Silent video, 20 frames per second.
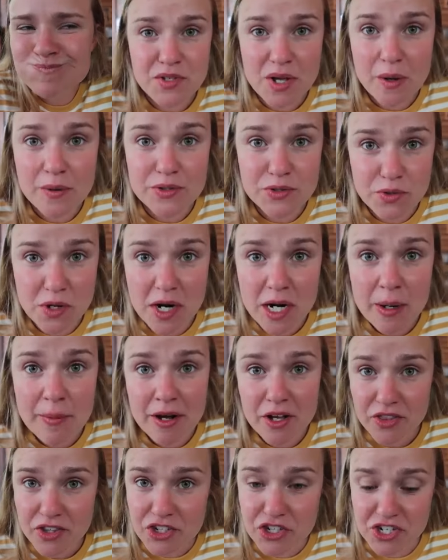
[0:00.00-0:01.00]
So I was wrong
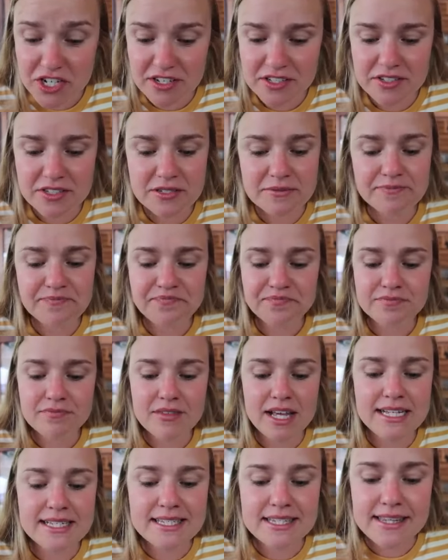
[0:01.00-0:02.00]
about the cheese.
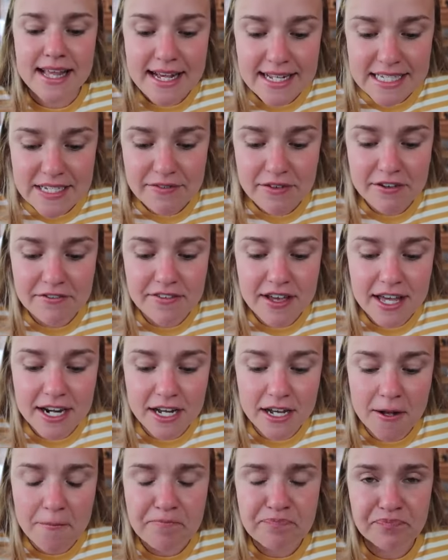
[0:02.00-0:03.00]
It's less of a
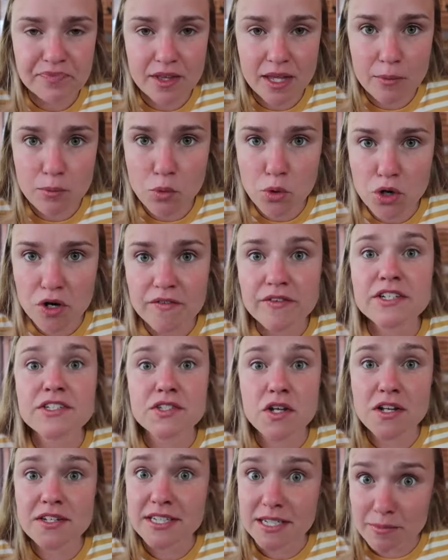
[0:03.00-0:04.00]
feta and more of a
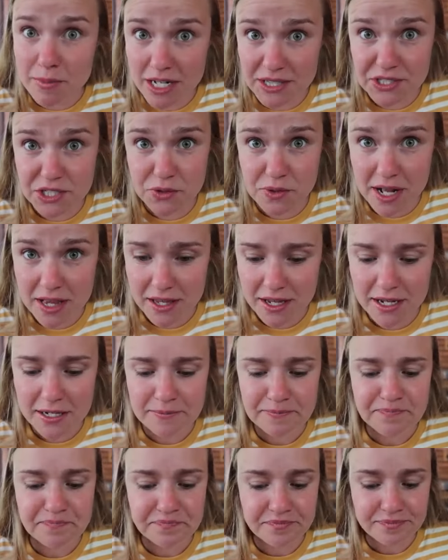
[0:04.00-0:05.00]
salty mozzarella.